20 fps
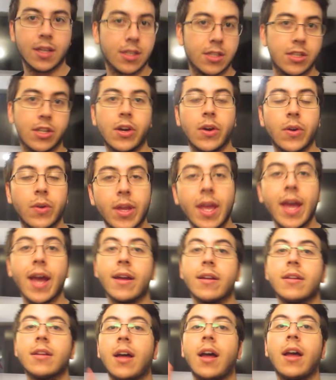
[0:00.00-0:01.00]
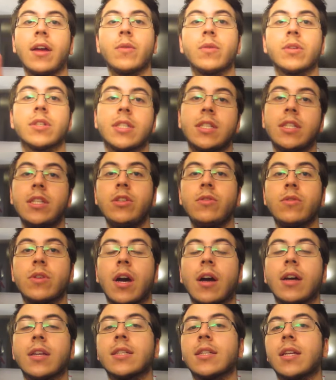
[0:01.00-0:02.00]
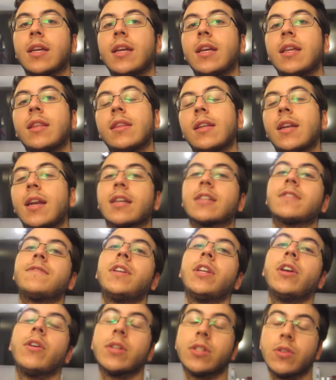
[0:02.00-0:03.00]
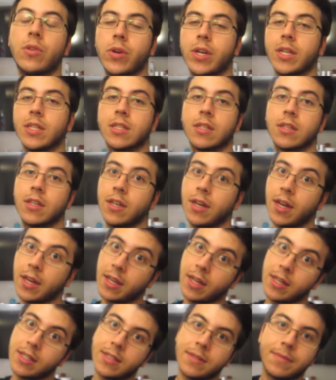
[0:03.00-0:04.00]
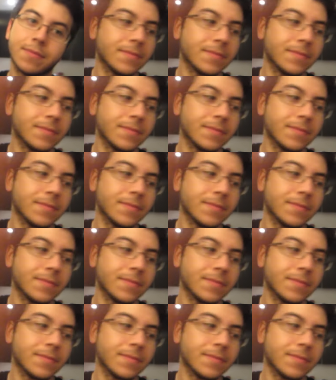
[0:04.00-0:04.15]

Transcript: So yeah, I will see you guys in the next video as always. Good night, guys.